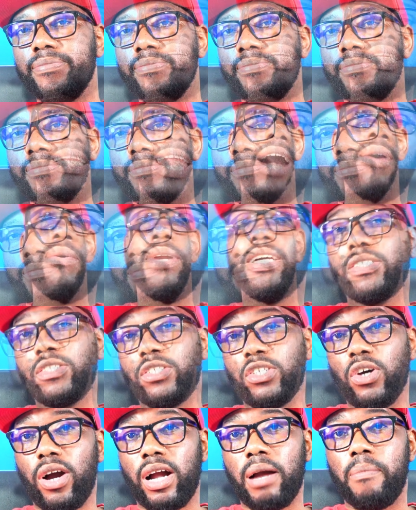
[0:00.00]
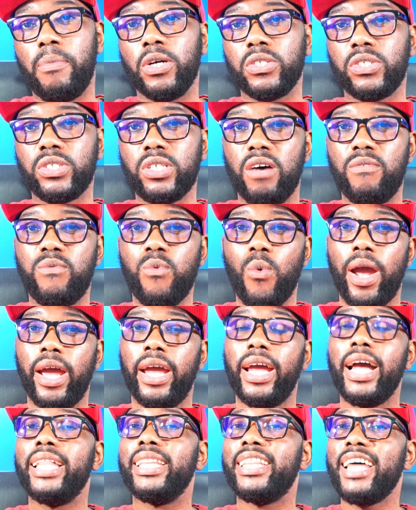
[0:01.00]
Now let's talk about
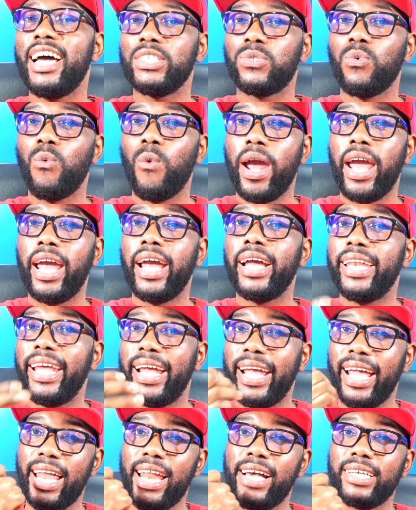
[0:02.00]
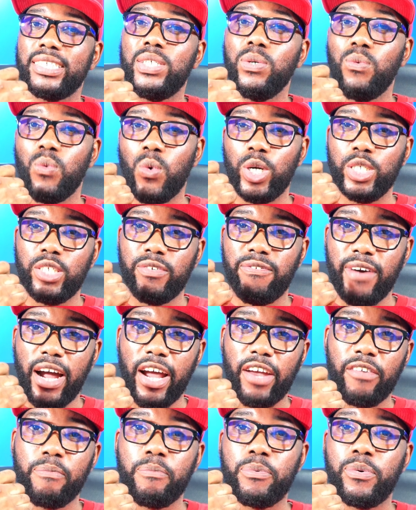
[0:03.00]
software, and that's where the Galaxy Watch
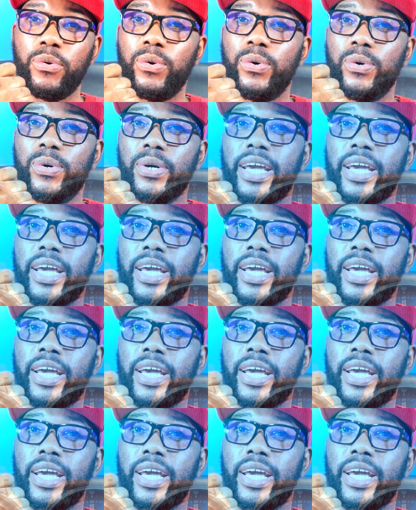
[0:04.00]
5 Pro